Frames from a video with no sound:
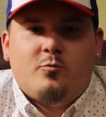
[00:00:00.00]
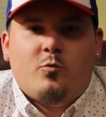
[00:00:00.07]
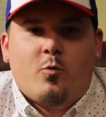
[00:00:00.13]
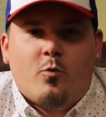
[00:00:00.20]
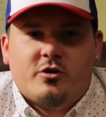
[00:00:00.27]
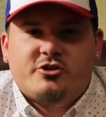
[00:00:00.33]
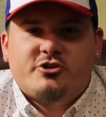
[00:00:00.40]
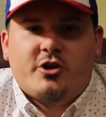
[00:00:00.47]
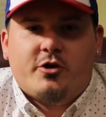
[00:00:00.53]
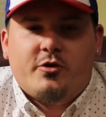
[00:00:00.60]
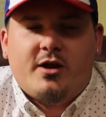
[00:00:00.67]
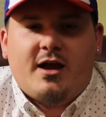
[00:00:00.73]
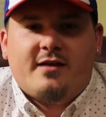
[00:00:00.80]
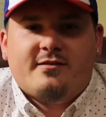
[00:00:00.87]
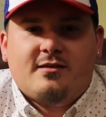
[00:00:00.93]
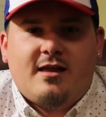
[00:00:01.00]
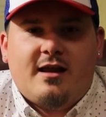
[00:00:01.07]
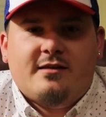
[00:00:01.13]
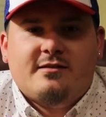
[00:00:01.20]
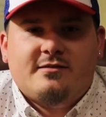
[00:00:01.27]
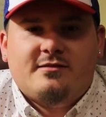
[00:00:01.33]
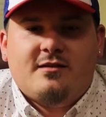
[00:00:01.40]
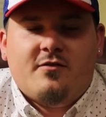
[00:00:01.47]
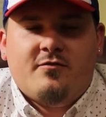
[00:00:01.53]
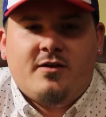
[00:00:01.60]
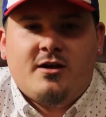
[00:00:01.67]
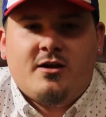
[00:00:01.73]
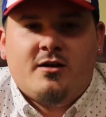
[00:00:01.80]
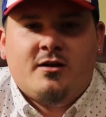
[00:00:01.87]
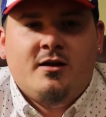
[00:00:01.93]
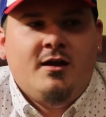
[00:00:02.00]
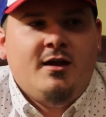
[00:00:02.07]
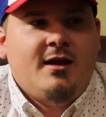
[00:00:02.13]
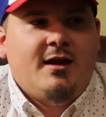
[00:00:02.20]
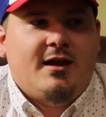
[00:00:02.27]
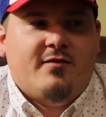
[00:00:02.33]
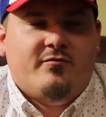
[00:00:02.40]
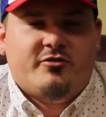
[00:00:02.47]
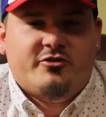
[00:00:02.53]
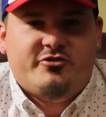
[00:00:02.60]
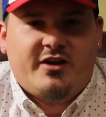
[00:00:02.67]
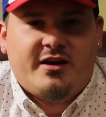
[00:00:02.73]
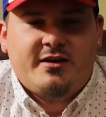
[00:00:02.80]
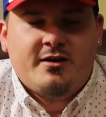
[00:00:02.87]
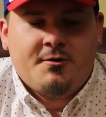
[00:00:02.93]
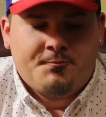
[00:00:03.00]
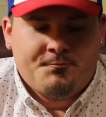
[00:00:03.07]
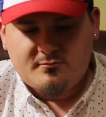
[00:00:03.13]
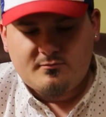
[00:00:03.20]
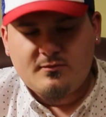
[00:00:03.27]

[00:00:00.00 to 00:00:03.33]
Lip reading: We want to show you guys a lot of the stuff here in Virginia.